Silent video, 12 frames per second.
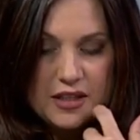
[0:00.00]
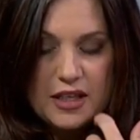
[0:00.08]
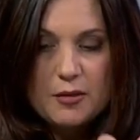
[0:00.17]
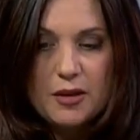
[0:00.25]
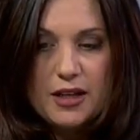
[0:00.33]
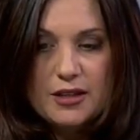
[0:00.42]

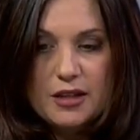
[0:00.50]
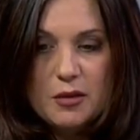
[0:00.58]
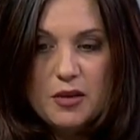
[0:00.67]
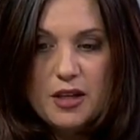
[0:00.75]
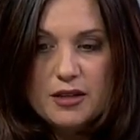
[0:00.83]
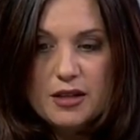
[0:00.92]
stabilizing
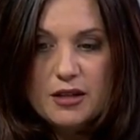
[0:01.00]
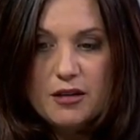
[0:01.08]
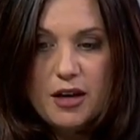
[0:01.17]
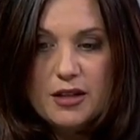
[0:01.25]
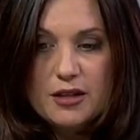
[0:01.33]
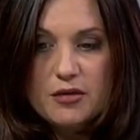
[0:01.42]
them with
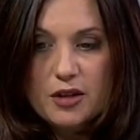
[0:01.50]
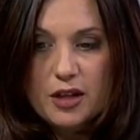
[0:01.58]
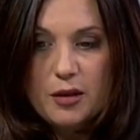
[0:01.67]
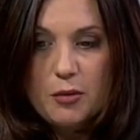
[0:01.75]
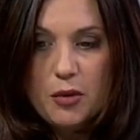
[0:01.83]
SSRIs is really